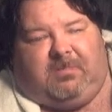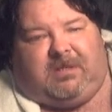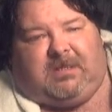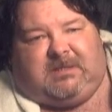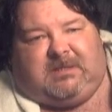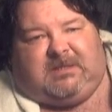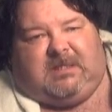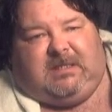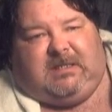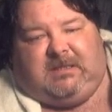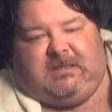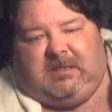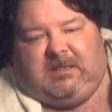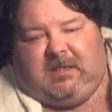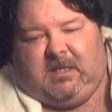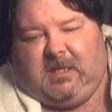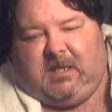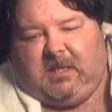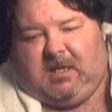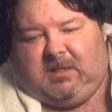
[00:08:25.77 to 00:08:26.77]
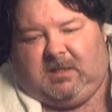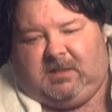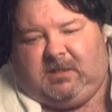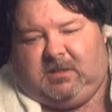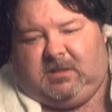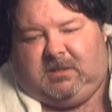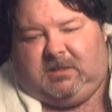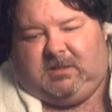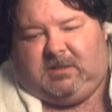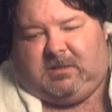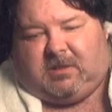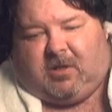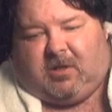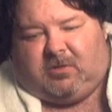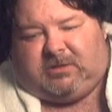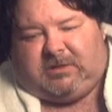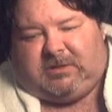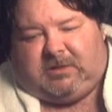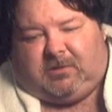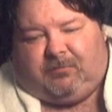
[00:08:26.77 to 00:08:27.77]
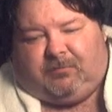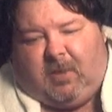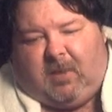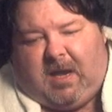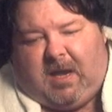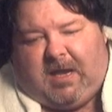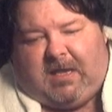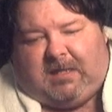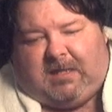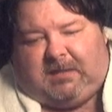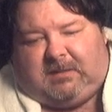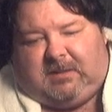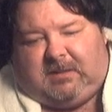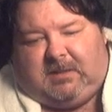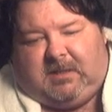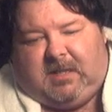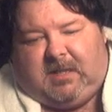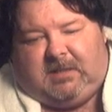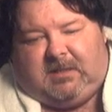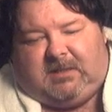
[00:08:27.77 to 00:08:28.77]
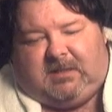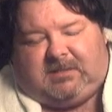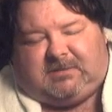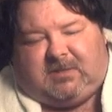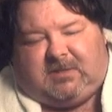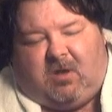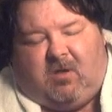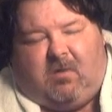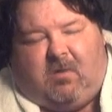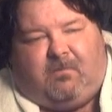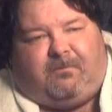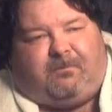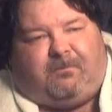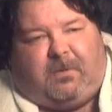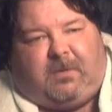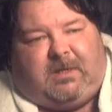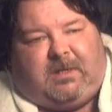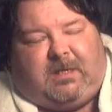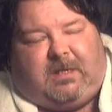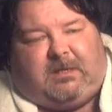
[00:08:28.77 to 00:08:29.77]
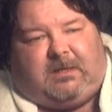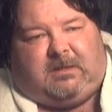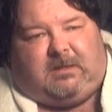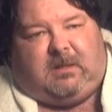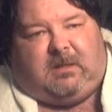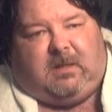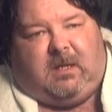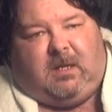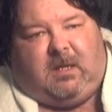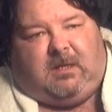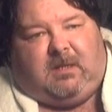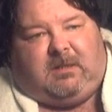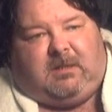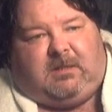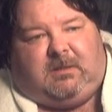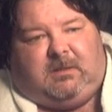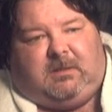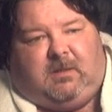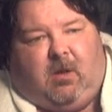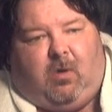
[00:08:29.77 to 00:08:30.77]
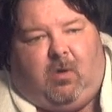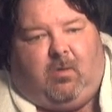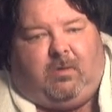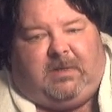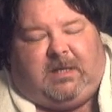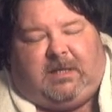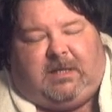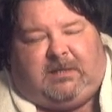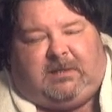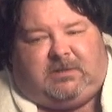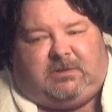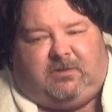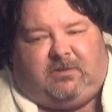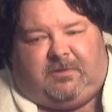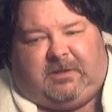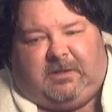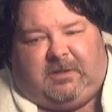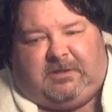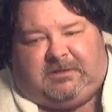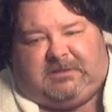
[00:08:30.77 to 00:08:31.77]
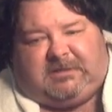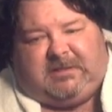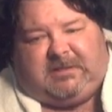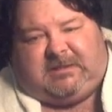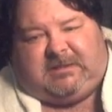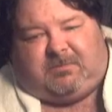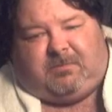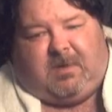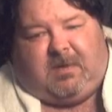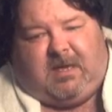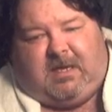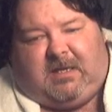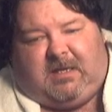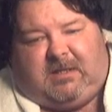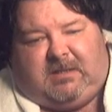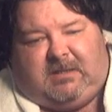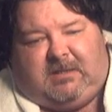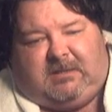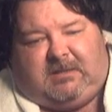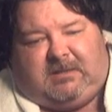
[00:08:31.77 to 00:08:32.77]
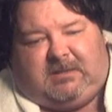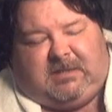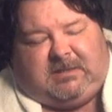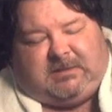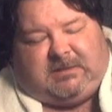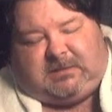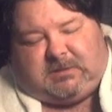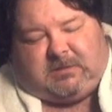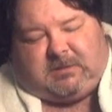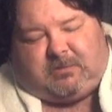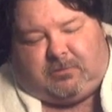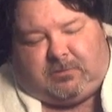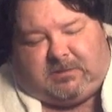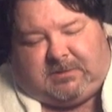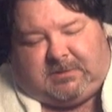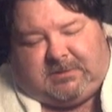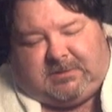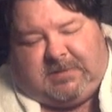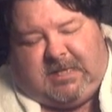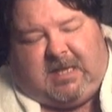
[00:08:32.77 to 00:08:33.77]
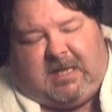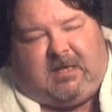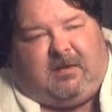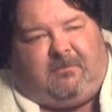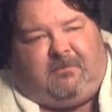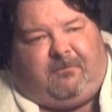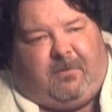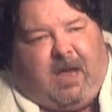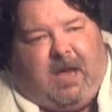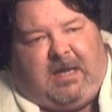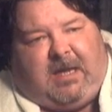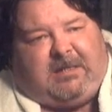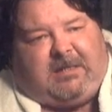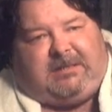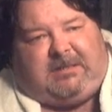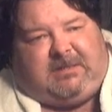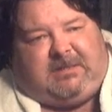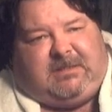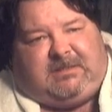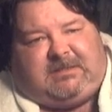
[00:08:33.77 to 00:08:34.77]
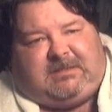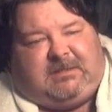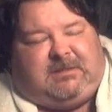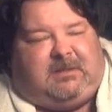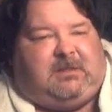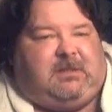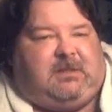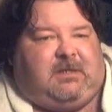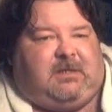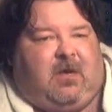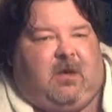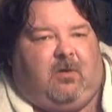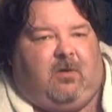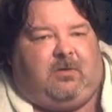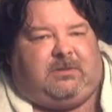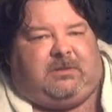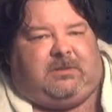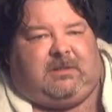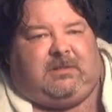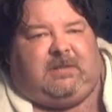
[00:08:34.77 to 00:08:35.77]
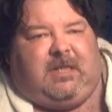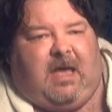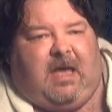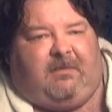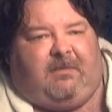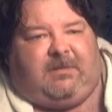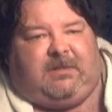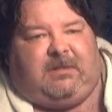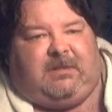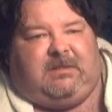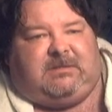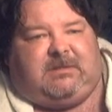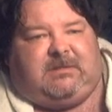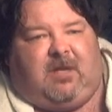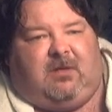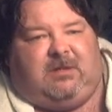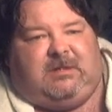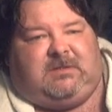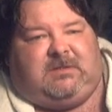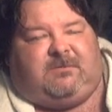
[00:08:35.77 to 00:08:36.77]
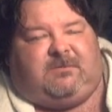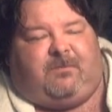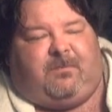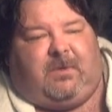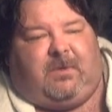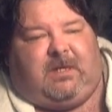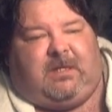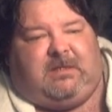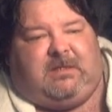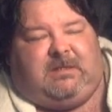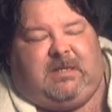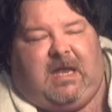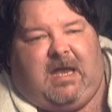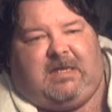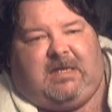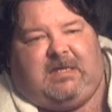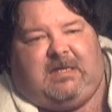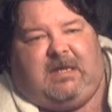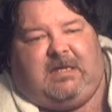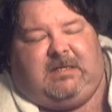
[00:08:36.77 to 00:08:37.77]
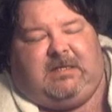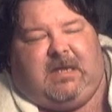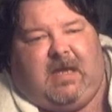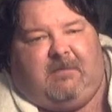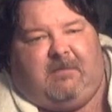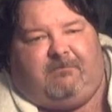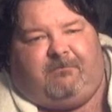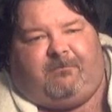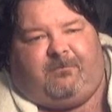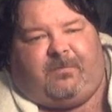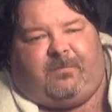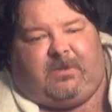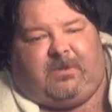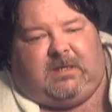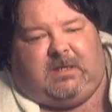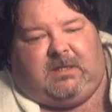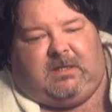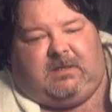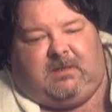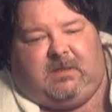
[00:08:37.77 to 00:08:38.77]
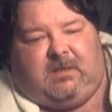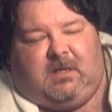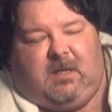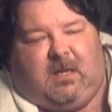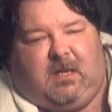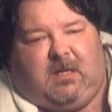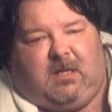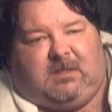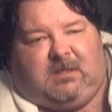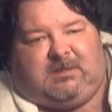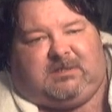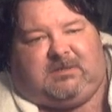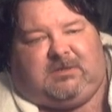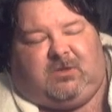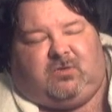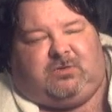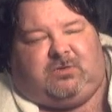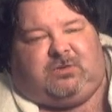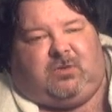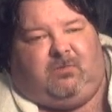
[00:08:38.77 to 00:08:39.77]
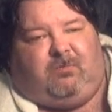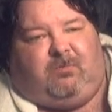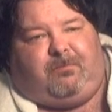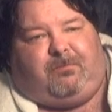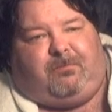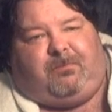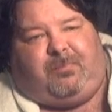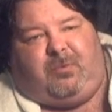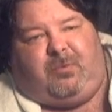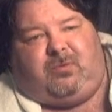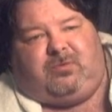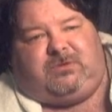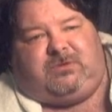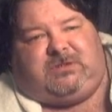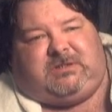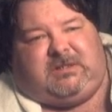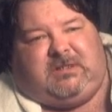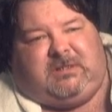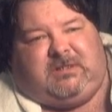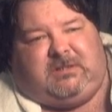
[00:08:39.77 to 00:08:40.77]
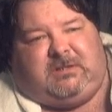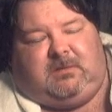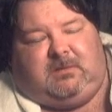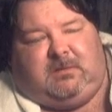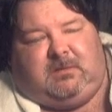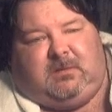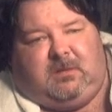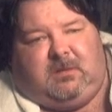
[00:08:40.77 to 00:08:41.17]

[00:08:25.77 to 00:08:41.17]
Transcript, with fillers: because it, it, you go to the right and it's all friggin' oh we got to do things this way and this set of ideas and then you go to the left and it's all this friggin' na na na friggin' social bullshit